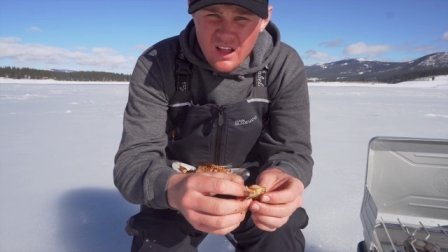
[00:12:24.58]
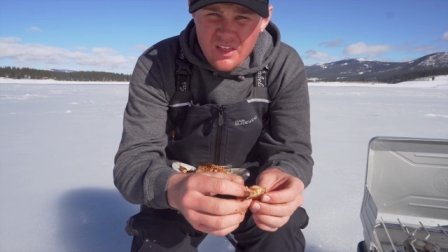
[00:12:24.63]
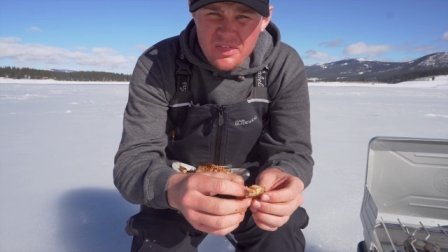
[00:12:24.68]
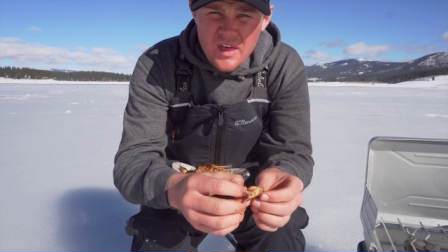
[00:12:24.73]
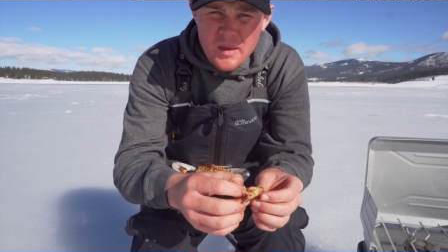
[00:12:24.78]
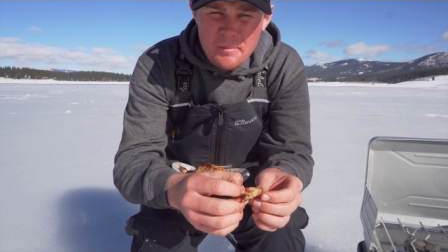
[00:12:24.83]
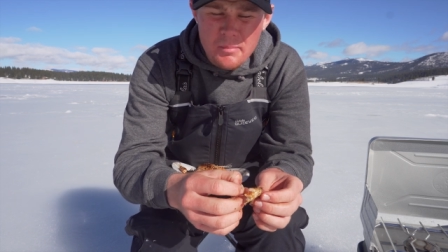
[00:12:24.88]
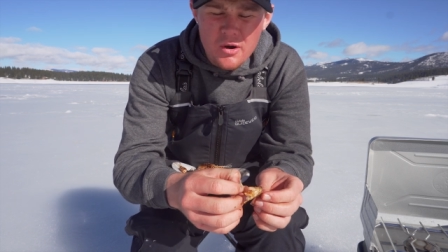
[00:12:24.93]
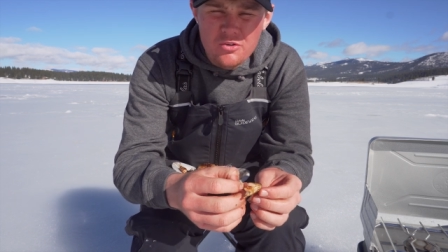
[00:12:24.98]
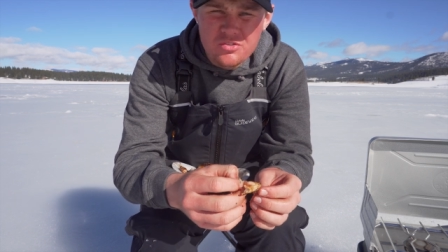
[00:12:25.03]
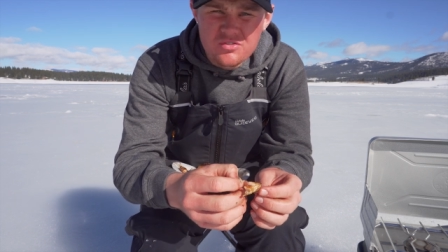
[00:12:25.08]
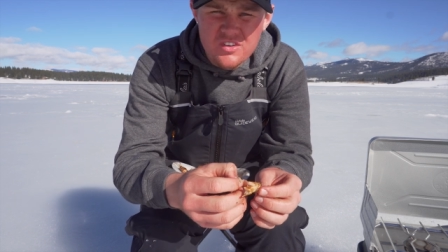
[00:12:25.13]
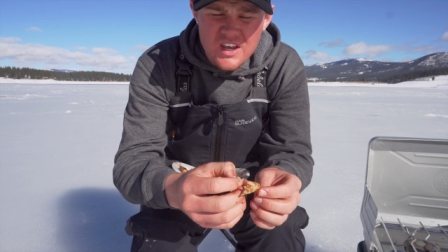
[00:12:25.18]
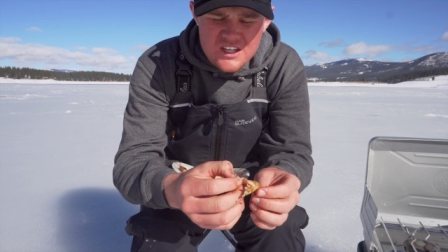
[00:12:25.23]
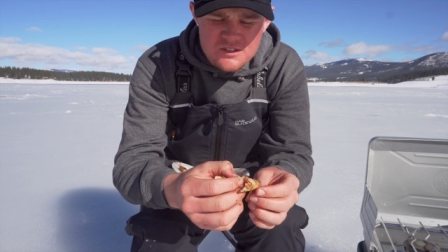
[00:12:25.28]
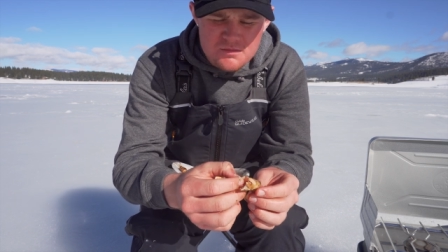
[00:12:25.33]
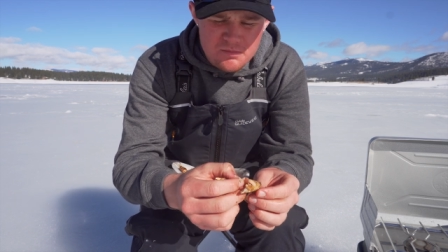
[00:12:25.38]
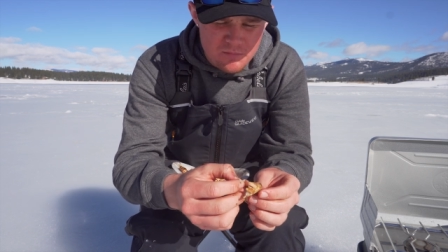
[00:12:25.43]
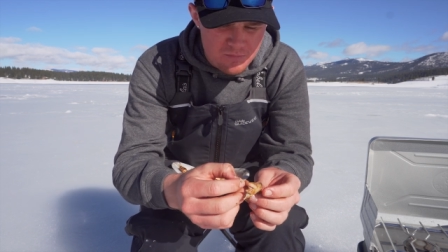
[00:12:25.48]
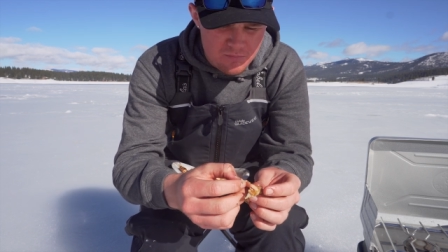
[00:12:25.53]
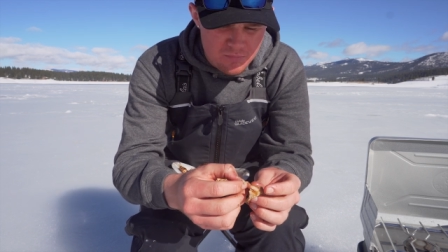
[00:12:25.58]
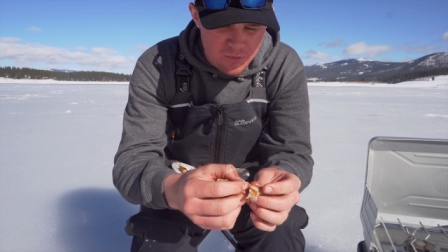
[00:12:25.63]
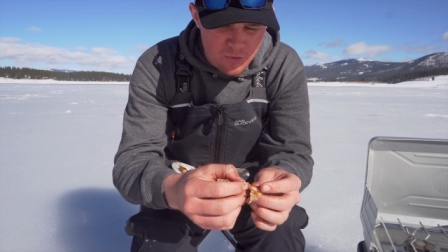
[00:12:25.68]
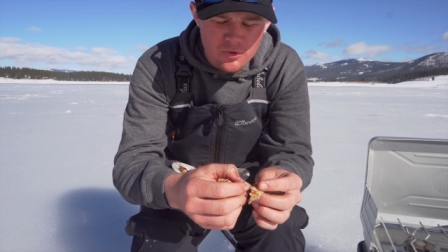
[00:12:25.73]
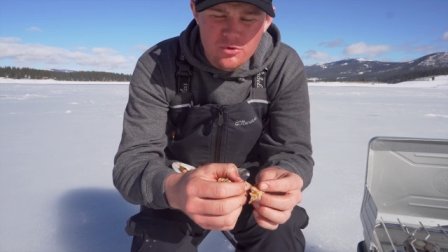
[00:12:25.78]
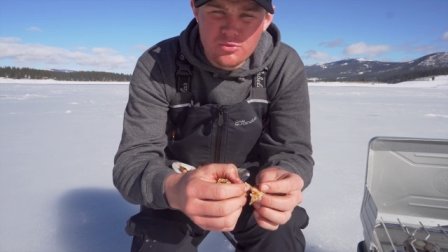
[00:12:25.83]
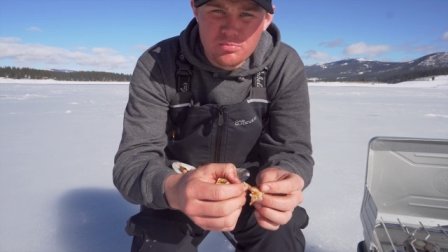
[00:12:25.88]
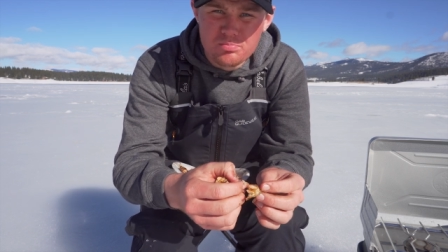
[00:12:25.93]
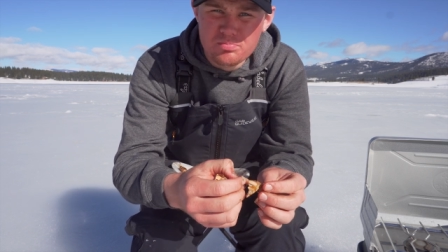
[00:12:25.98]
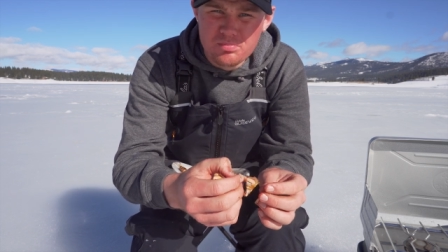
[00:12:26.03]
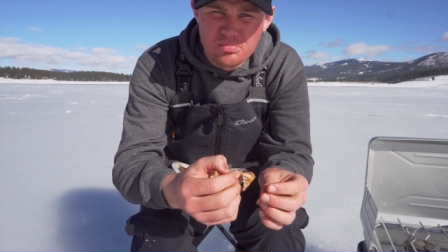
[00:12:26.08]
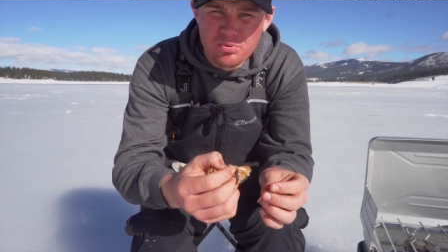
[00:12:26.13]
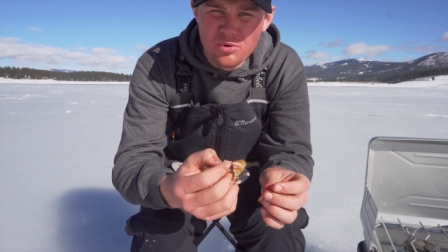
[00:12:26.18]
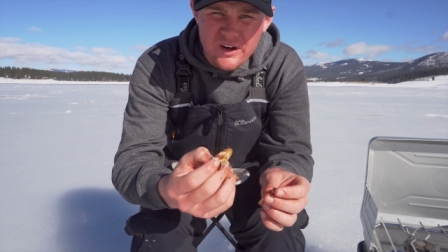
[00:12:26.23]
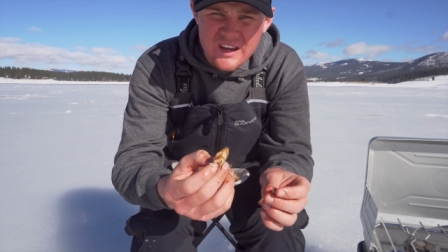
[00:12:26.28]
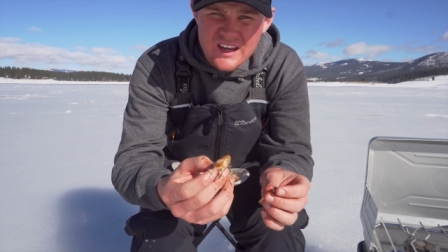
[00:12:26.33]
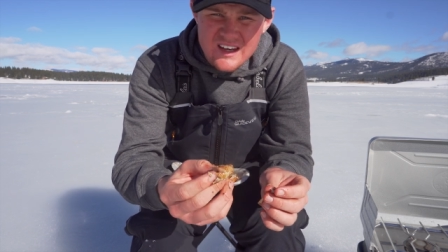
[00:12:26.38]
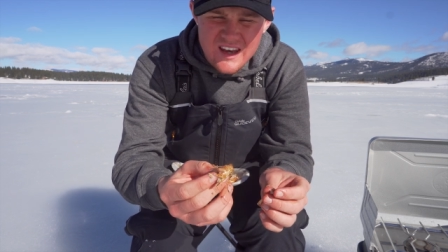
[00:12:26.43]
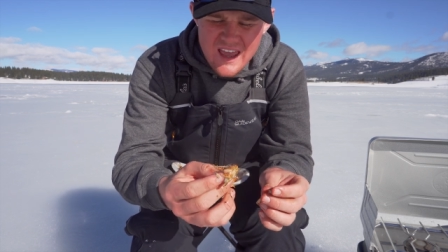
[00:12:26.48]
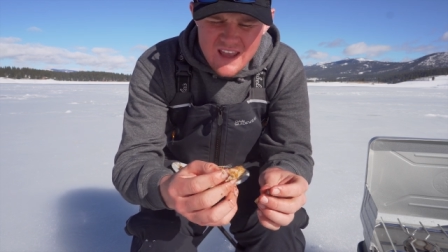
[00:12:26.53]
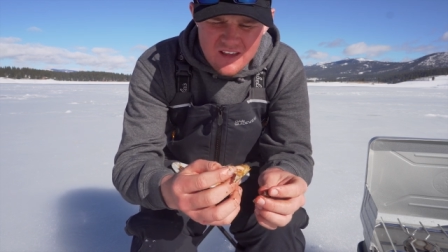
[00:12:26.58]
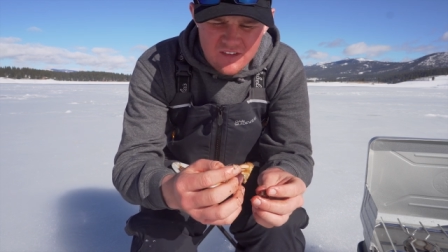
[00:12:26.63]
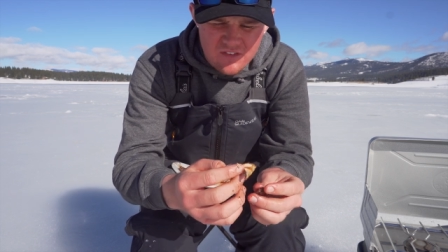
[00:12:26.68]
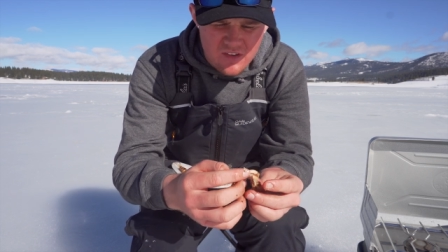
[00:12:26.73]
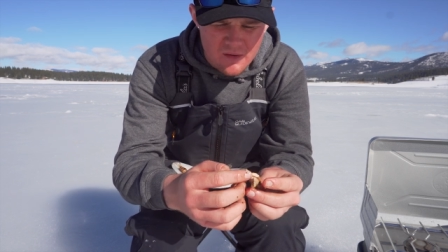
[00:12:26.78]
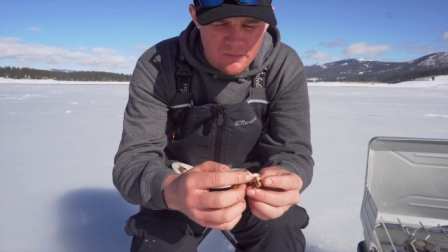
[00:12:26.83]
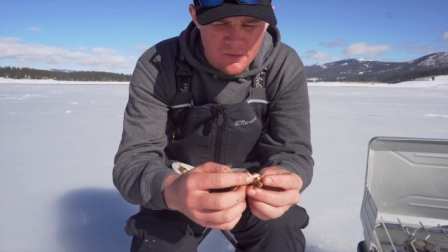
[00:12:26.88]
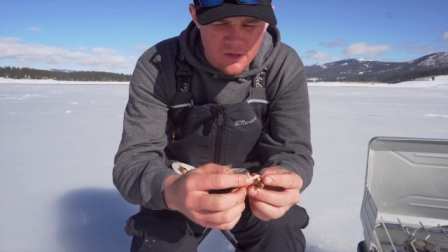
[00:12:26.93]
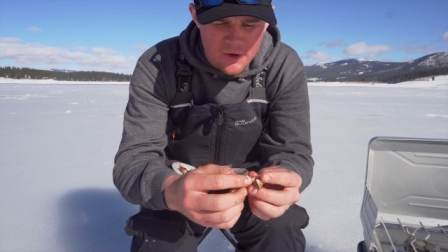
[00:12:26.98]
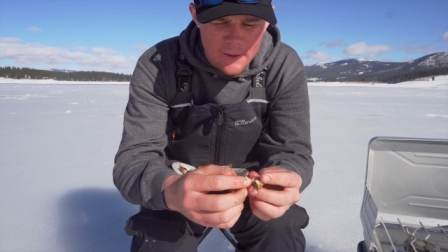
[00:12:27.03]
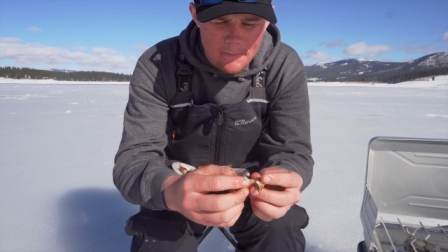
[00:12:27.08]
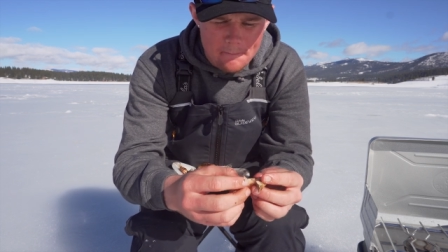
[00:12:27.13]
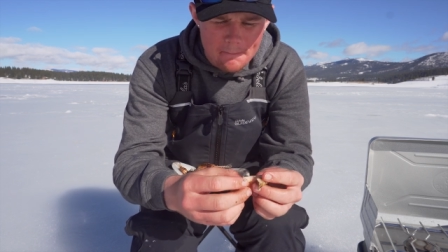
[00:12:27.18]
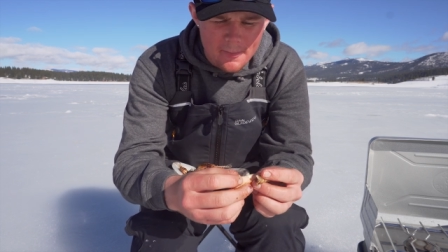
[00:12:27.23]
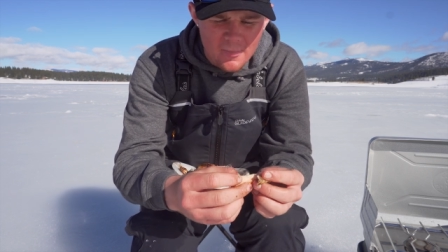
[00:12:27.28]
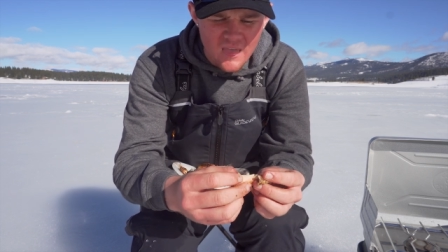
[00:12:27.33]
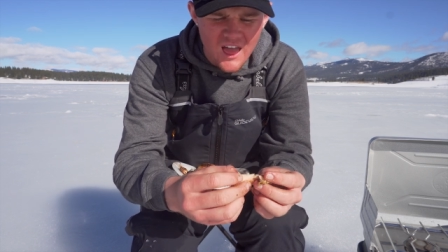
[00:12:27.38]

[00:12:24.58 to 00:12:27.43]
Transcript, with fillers: They both taste pr pretty dang similar.